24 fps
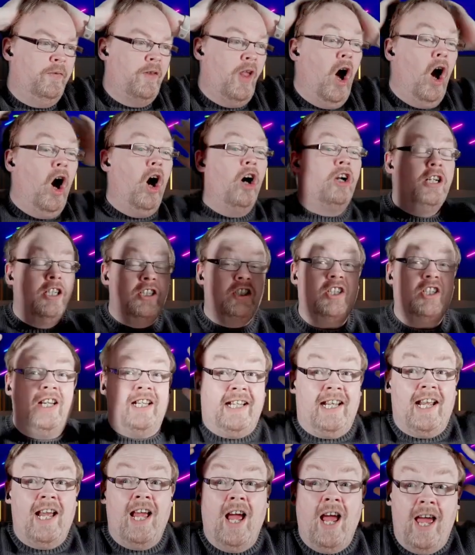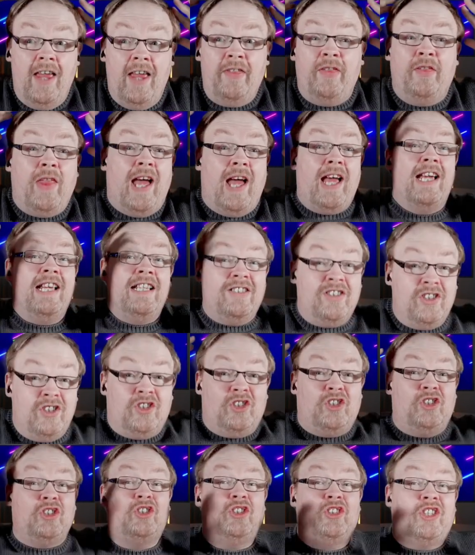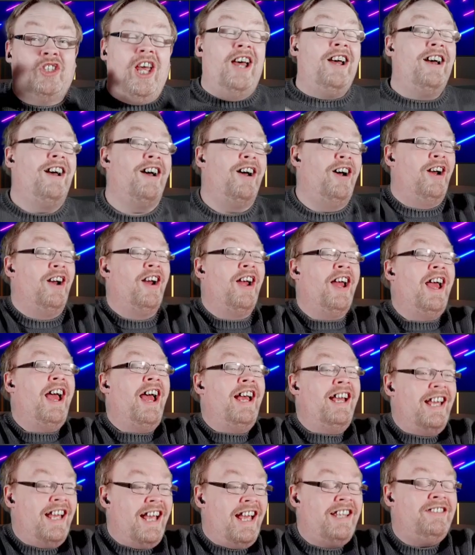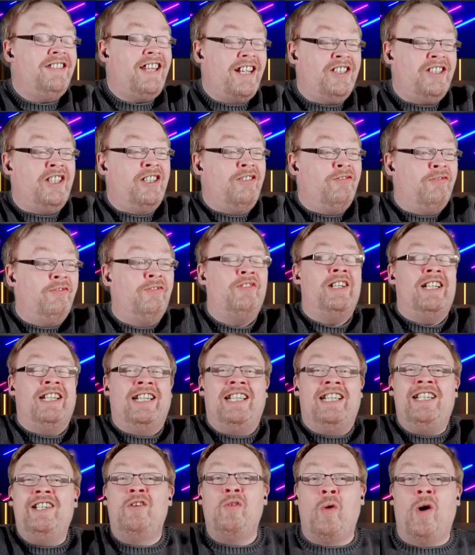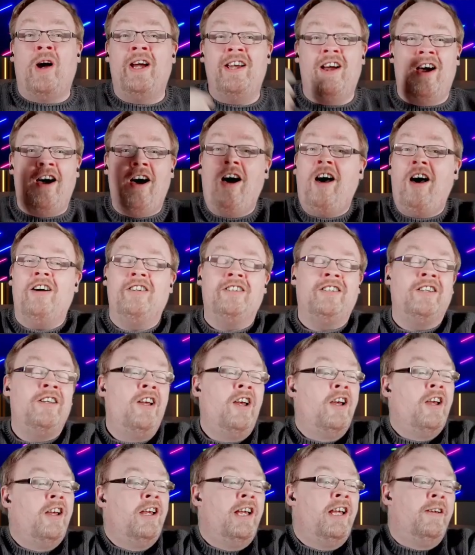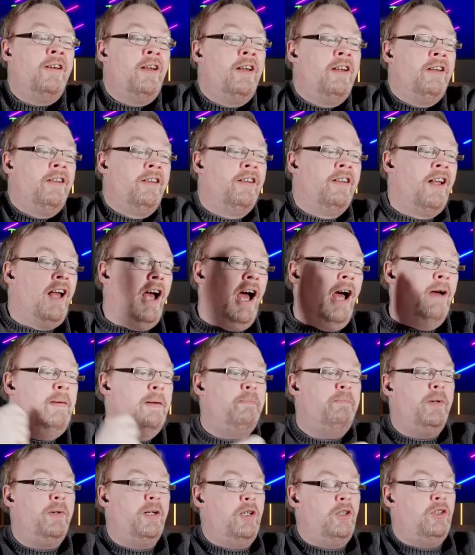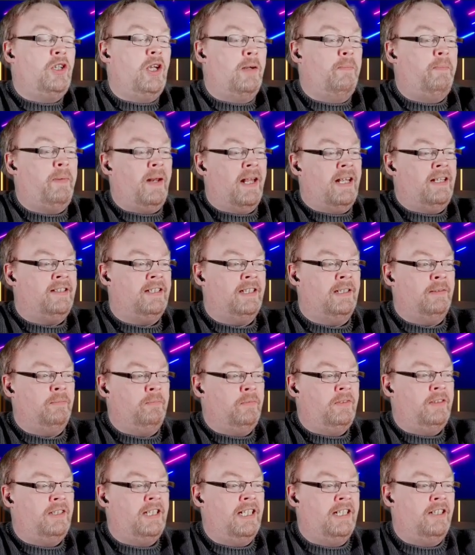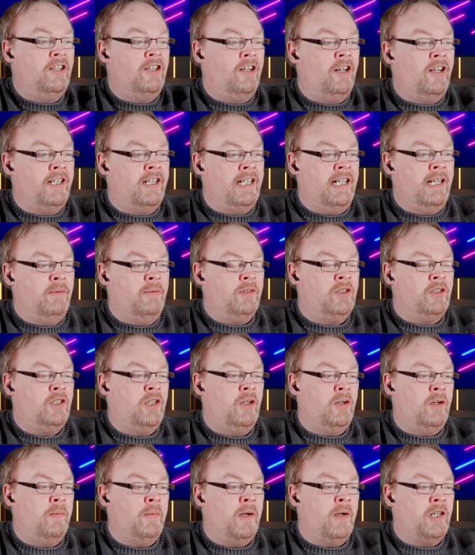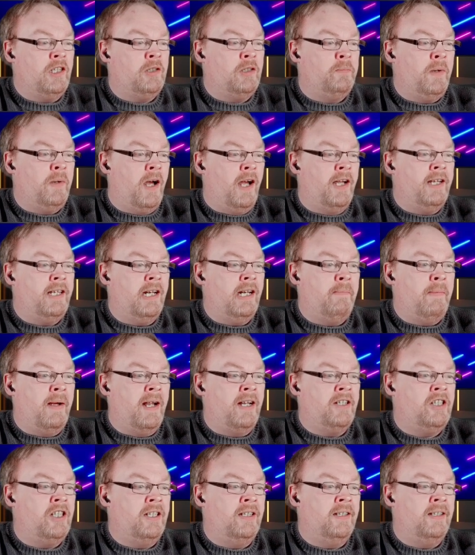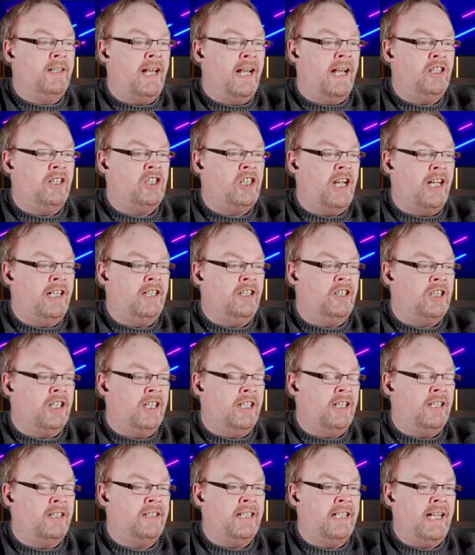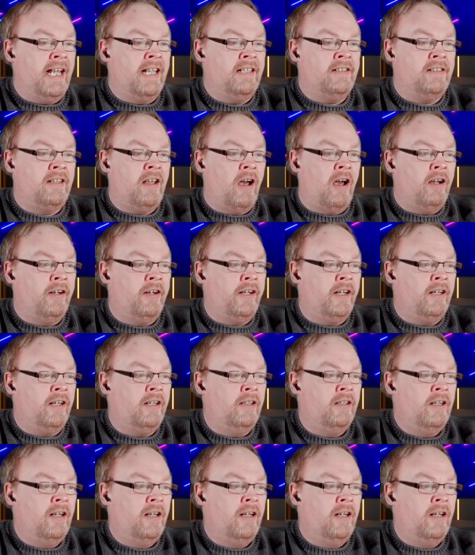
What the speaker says: Honestly, that is that's actually really quite hard. I mean, Bluto, bless him, didn't look like he was doing much, but I can imagine that changing as it gets harder.